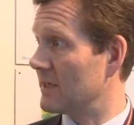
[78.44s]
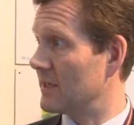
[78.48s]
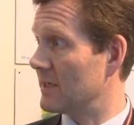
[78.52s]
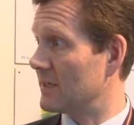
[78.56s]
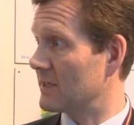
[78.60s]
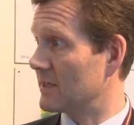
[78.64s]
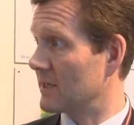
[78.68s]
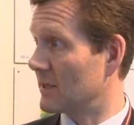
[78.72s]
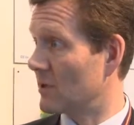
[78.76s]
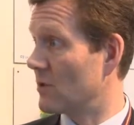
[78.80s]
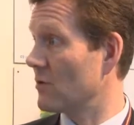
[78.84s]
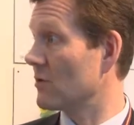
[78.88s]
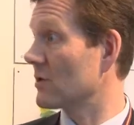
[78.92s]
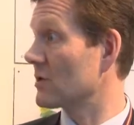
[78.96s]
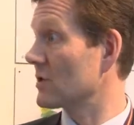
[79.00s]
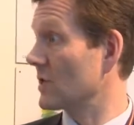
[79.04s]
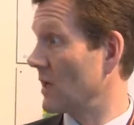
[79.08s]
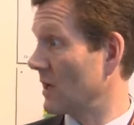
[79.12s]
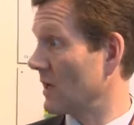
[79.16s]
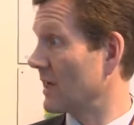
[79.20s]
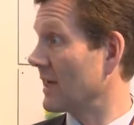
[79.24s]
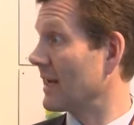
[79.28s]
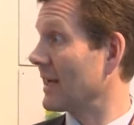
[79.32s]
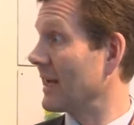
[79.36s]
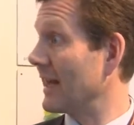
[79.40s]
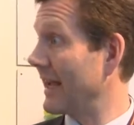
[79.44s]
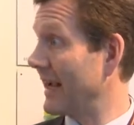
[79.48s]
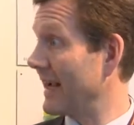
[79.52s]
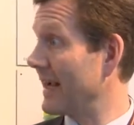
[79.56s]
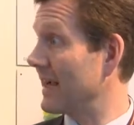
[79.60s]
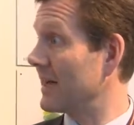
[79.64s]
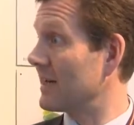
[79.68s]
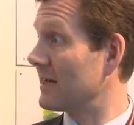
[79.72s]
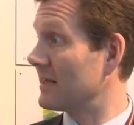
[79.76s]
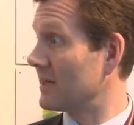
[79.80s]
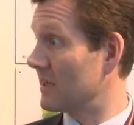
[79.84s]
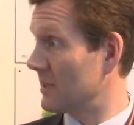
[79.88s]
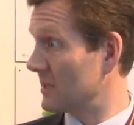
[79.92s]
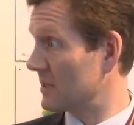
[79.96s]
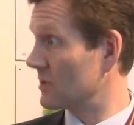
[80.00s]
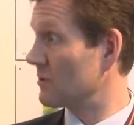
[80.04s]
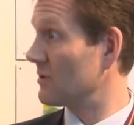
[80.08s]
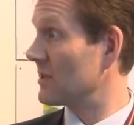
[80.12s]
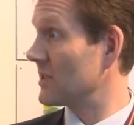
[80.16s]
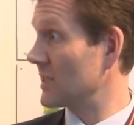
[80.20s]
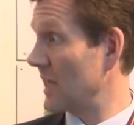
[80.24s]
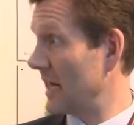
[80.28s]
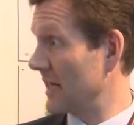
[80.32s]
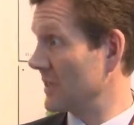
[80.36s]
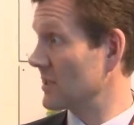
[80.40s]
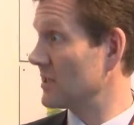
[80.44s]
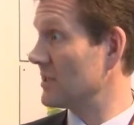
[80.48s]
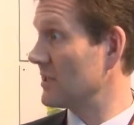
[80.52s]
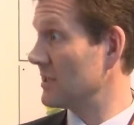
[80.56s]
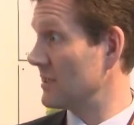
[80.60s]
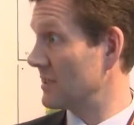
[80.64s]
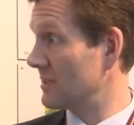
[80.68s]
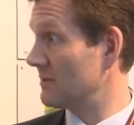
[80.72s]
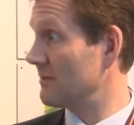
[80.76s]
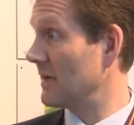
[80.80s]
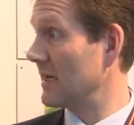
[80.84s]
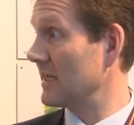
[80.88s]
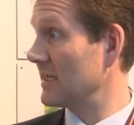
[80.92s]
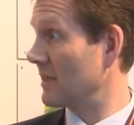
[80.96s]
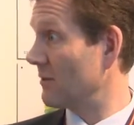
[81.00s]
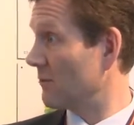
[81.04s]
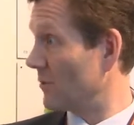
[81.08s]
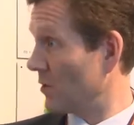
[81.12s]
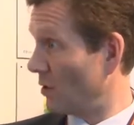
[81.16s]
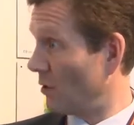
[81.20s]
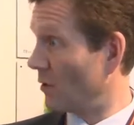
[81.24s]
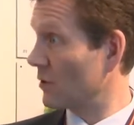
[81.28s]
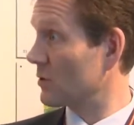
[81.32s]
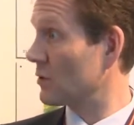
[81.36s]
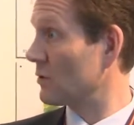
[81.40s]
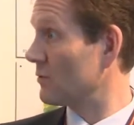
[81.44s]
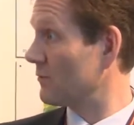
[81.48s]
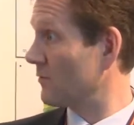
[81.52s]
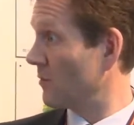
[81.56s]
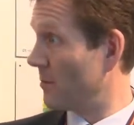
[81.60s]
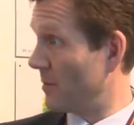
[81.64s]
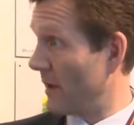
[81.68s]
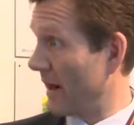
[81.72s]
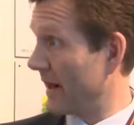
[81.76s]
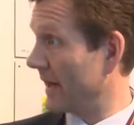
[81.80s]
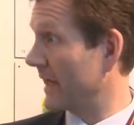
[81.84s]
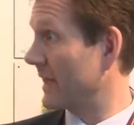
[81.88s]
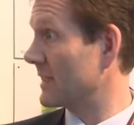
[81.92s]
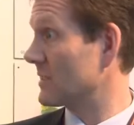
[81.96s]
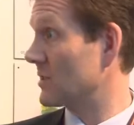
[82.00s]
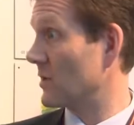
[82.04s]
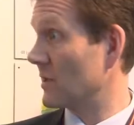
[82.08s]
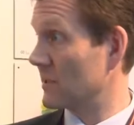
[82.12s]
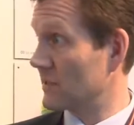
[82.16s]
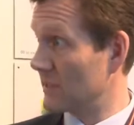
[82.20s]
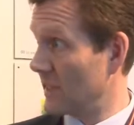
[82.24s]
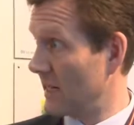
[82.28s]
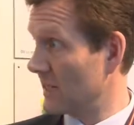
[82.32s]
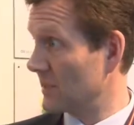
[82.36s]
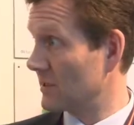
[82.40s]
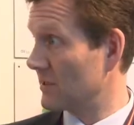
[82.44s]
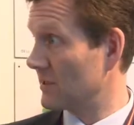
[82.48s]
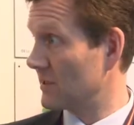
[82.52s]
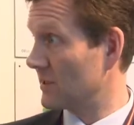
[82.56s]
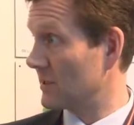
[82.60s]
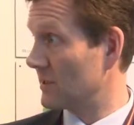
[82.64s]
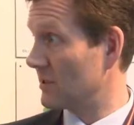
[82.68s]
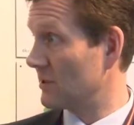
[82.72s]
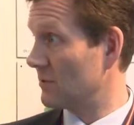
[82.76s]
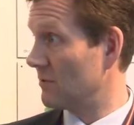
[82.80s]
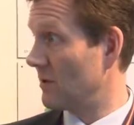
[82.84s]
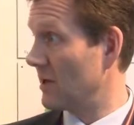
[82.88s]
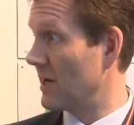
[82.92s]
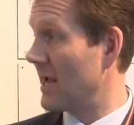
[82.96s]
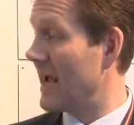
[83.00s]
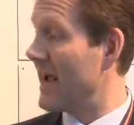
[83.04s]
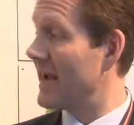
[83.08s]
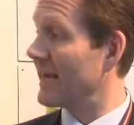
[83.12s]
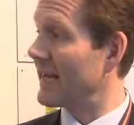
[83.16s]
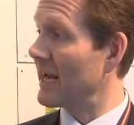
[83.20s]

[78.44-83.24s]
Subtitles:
secure socket layer transactions, right? That we all do with banking transactions and so on.